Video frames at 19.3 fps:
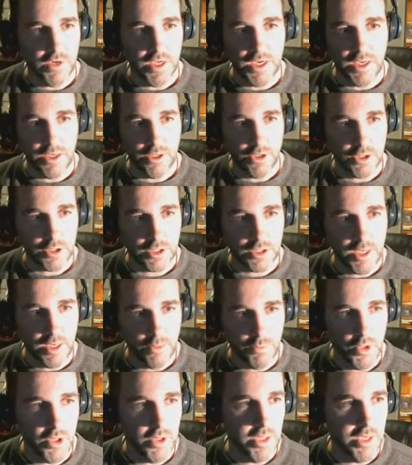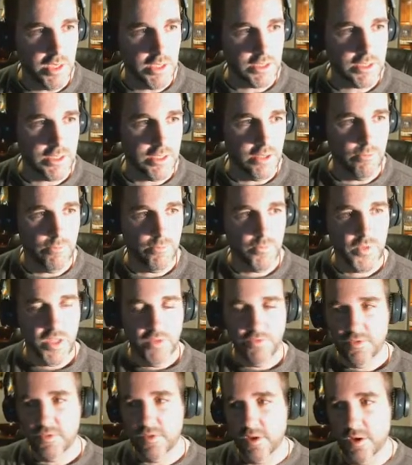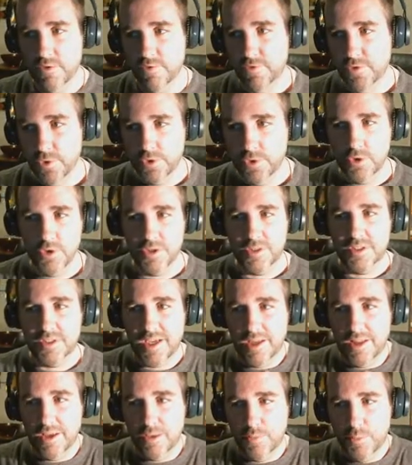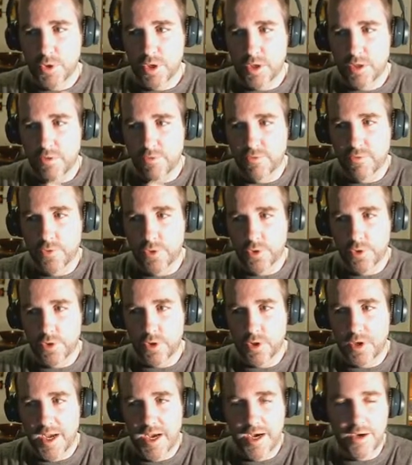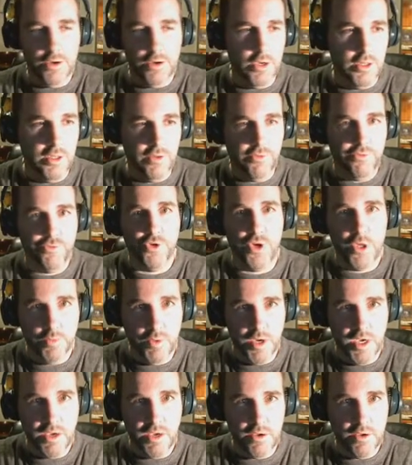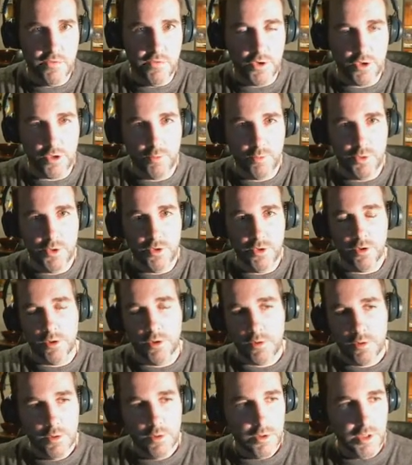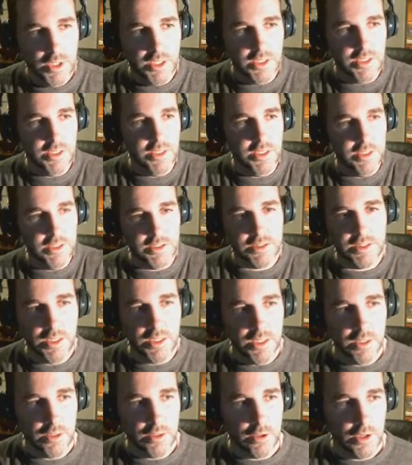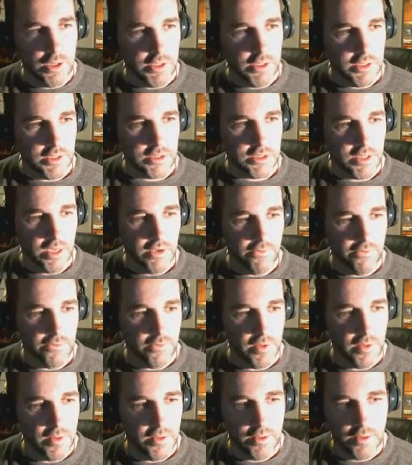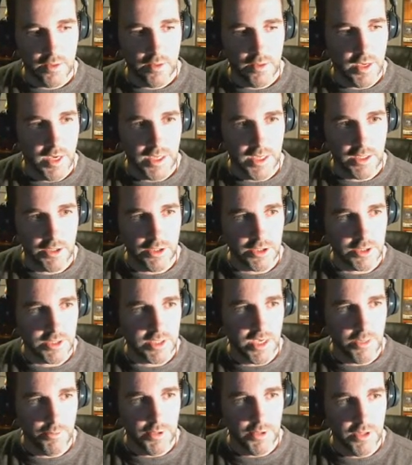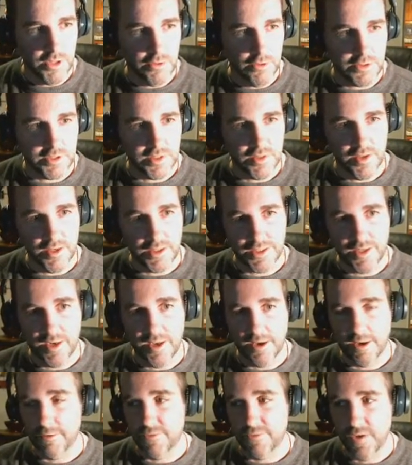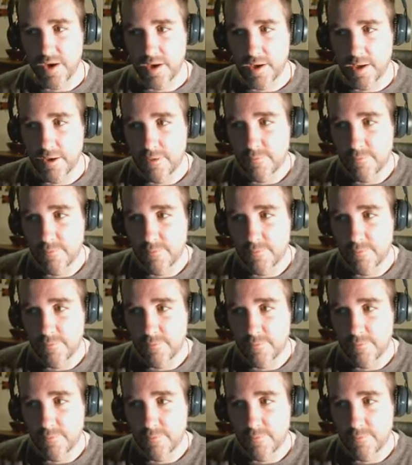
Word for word: I can just type in this, and if it's in a folder, it's kind of like putting the folder out on the freeway of your computer. Anything that's in here, all this stuff, I can just type in those things and it can find it.